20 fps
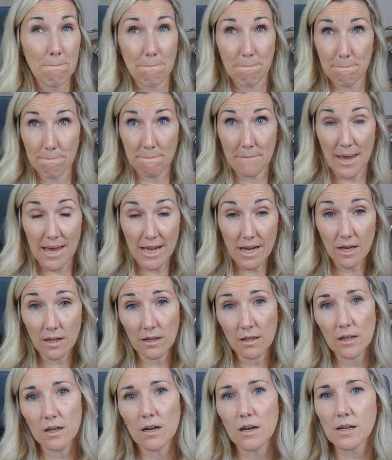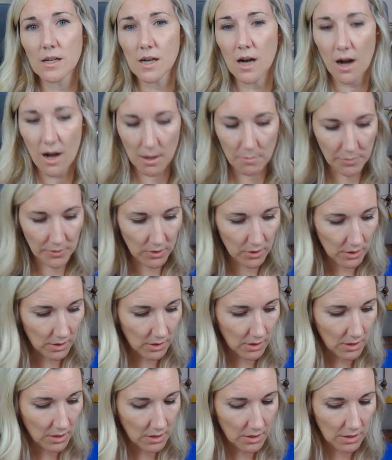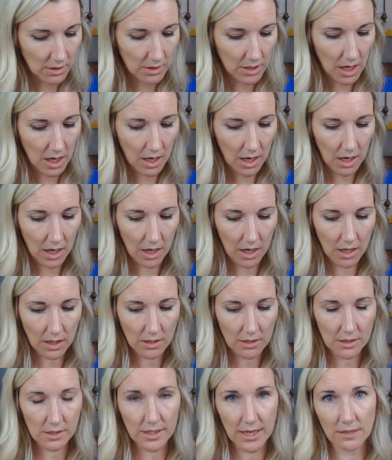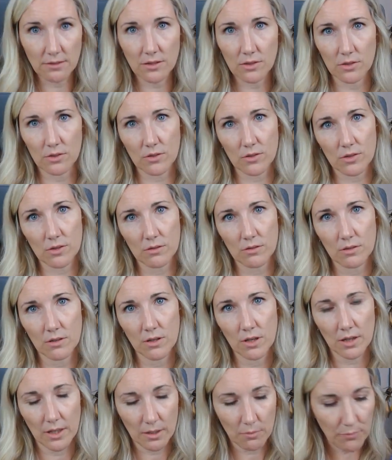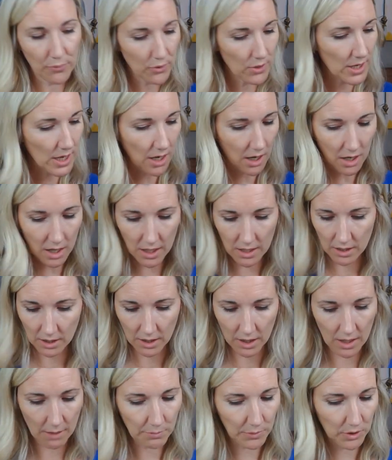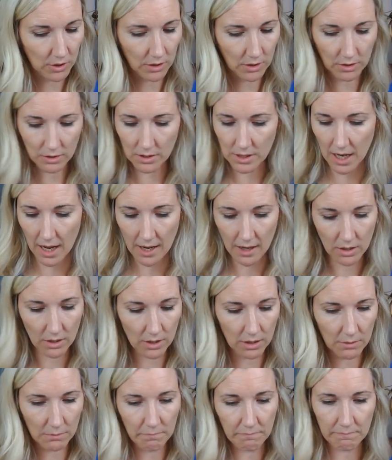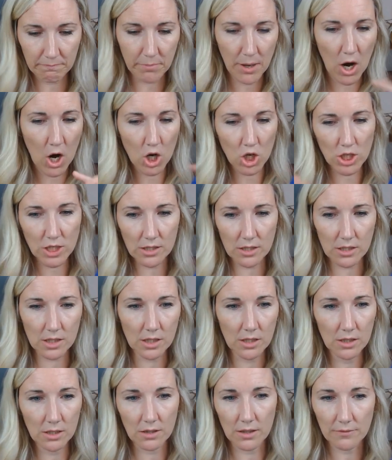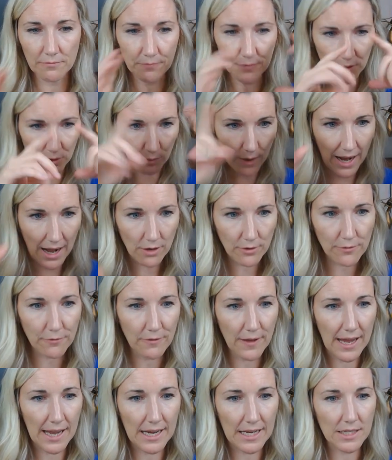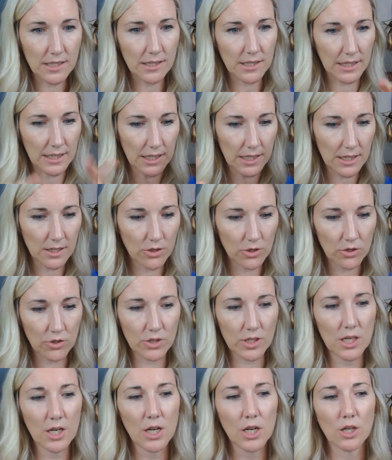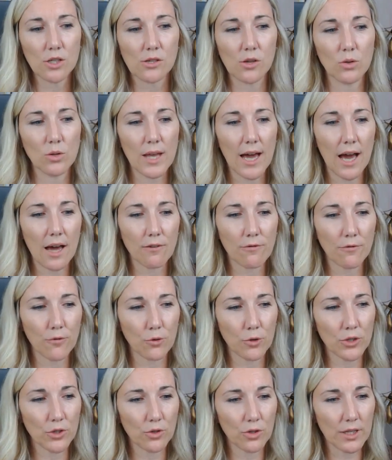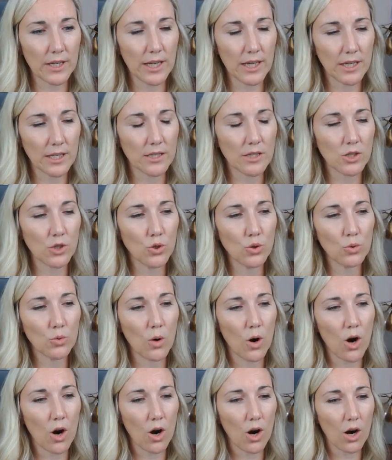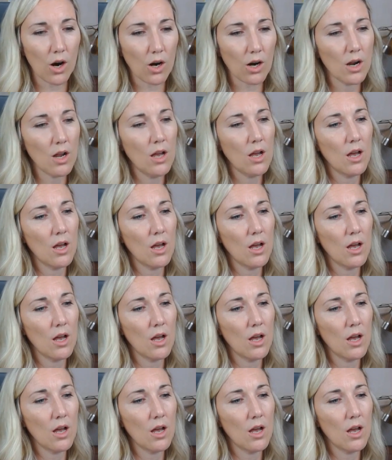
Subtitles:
make a couple stencils, like pre-cut a couple tiger parts, the round face, the ears, so that for your kids who are